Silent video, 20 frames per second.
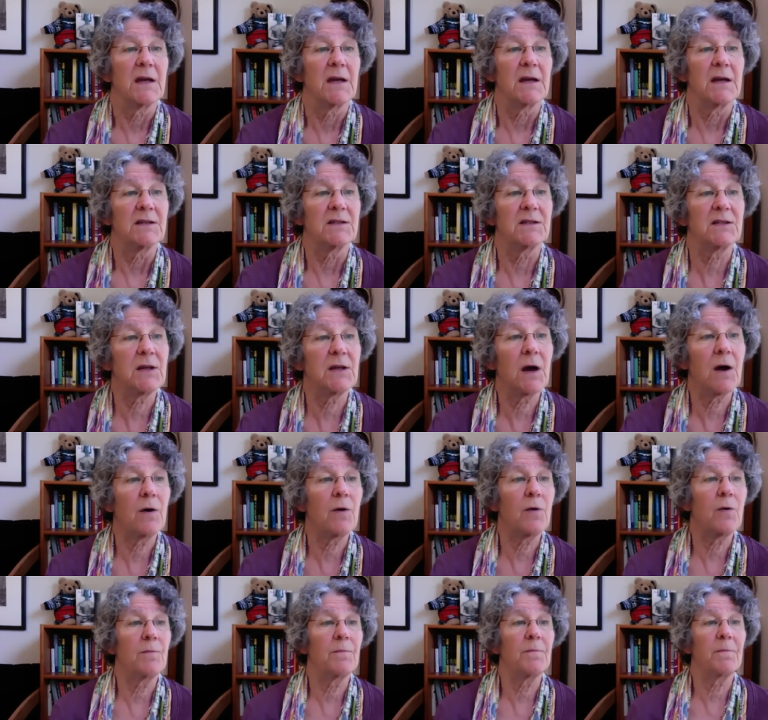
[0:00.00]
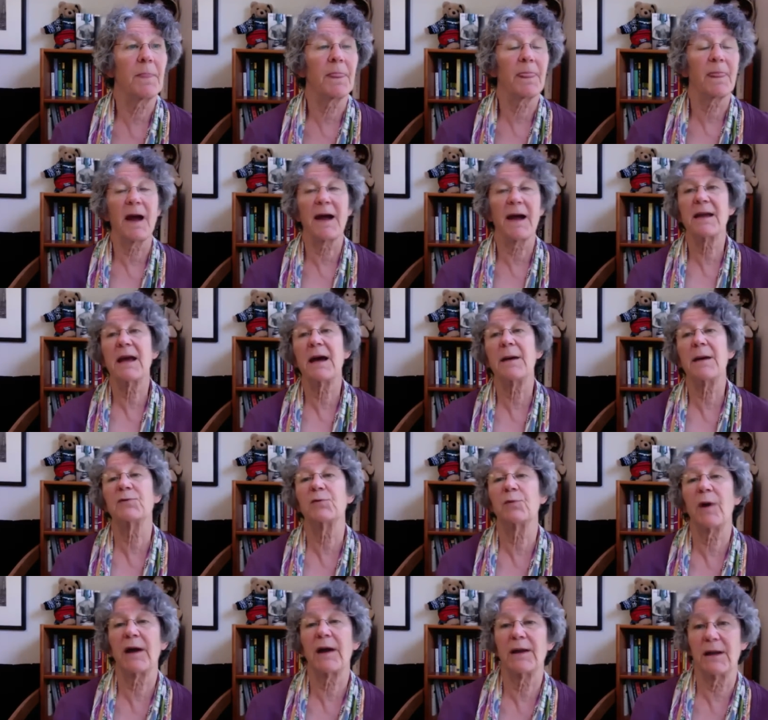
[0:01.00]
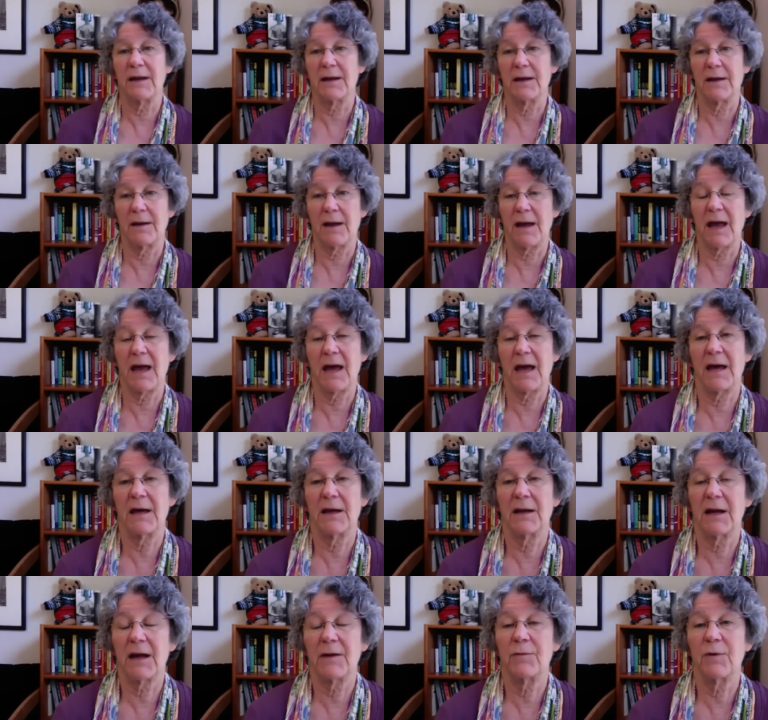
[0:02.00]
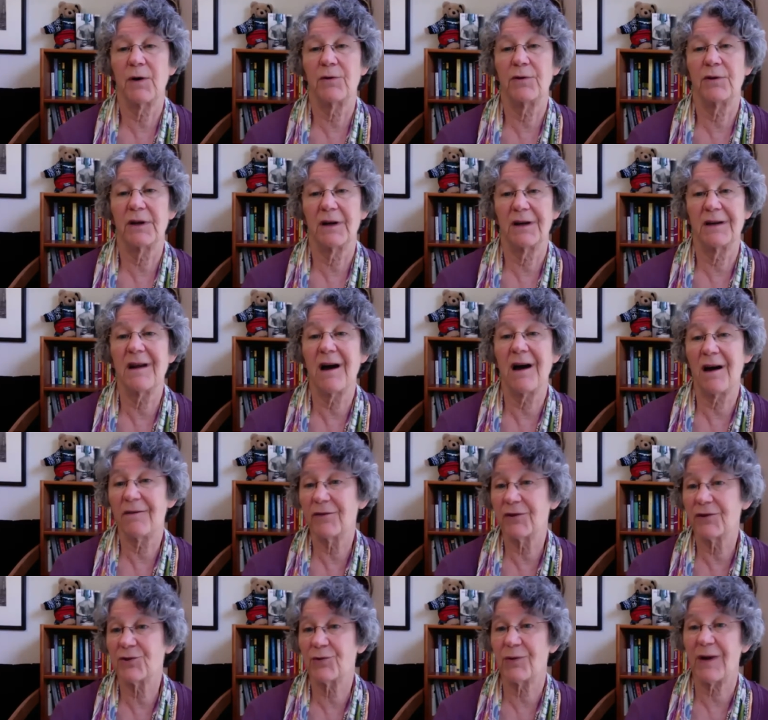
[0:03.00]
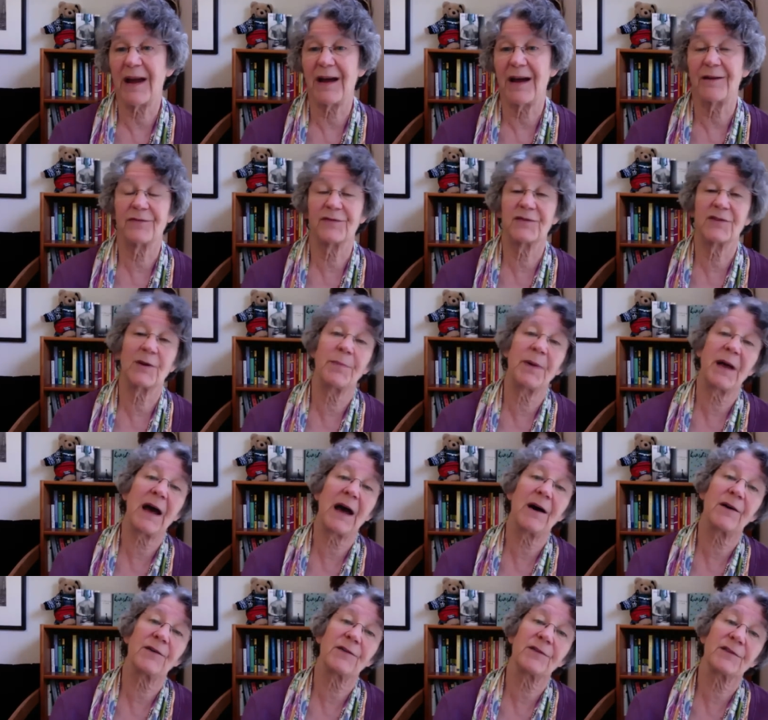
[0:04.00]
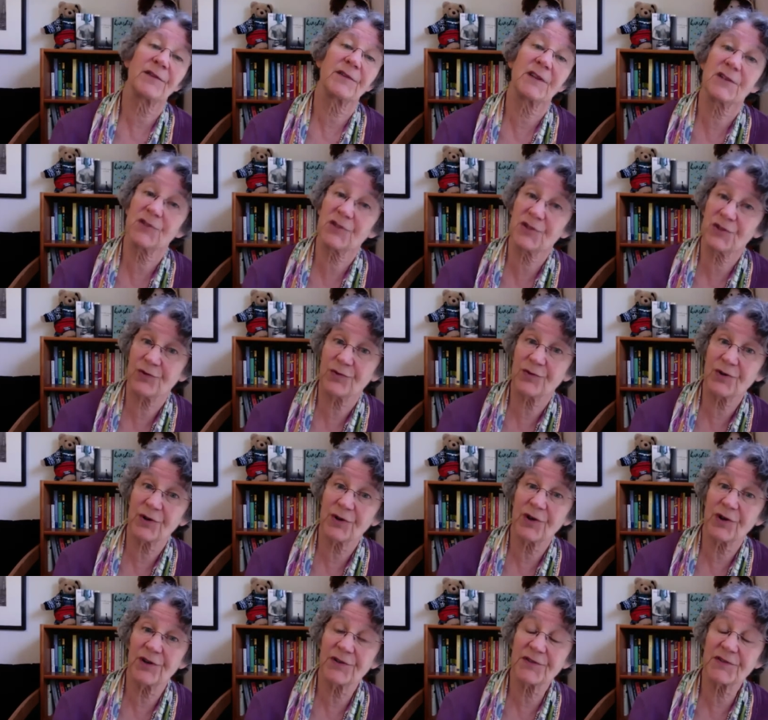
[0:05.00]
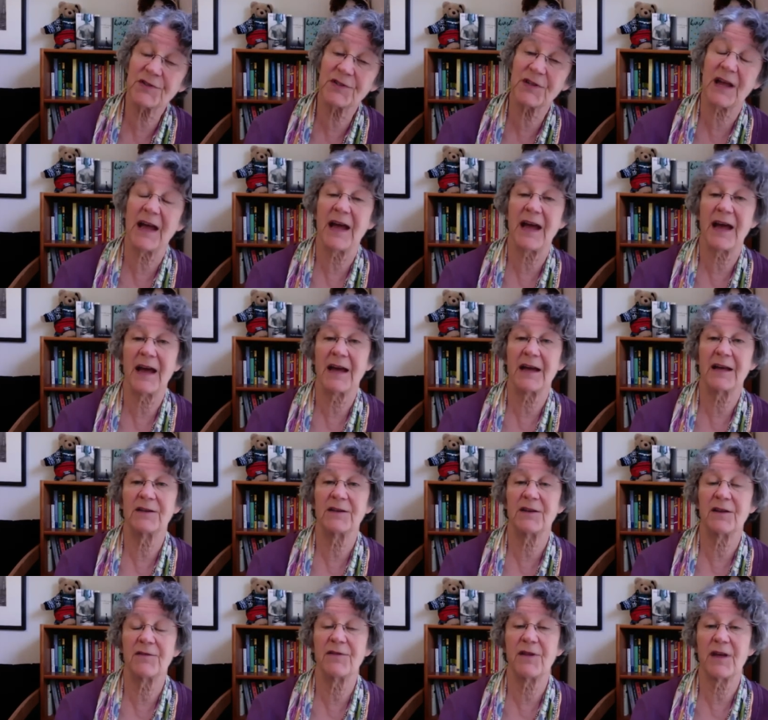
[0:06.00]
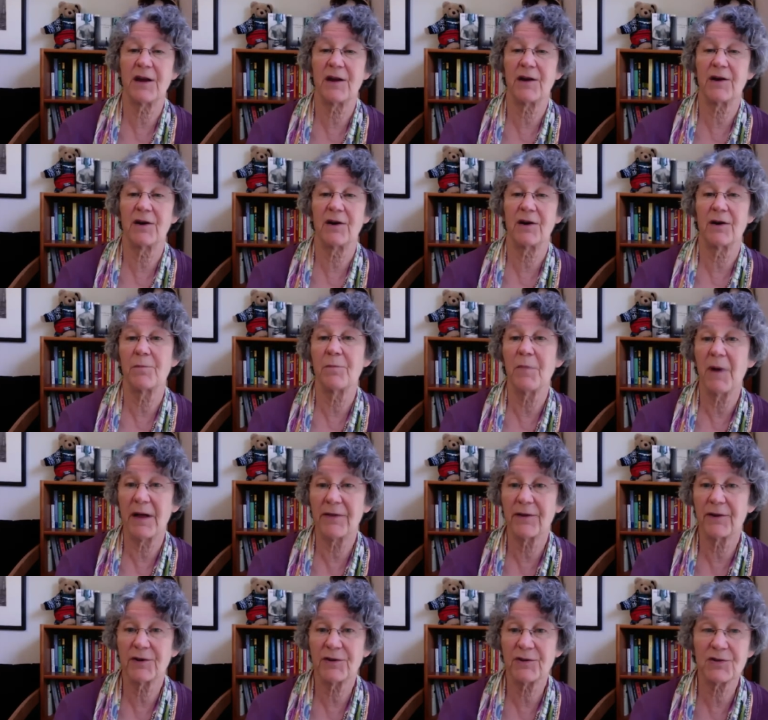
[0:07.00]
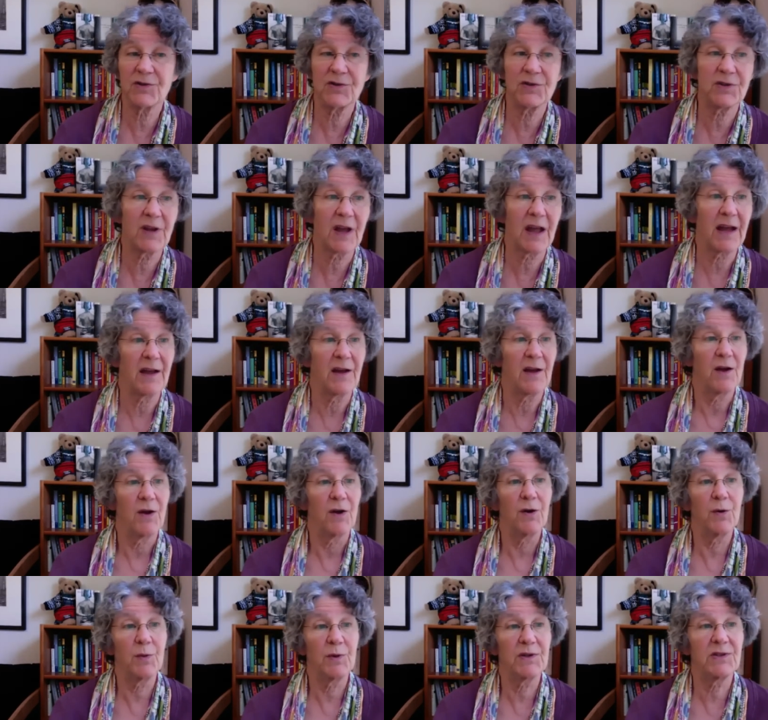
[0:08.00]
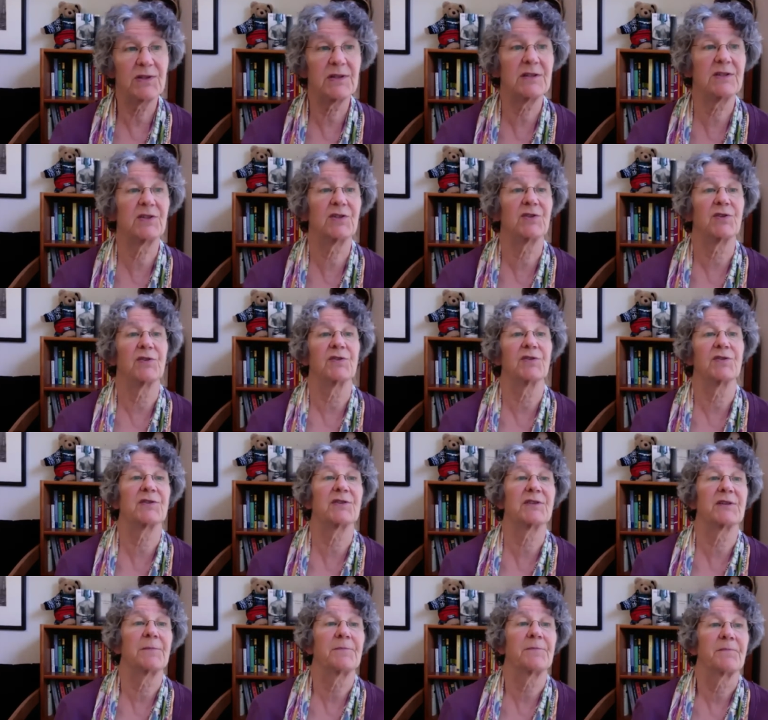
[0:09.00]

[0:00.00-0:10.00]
So I kept writing and I wrote a novel draft about these two girls and their mothers who were sisters.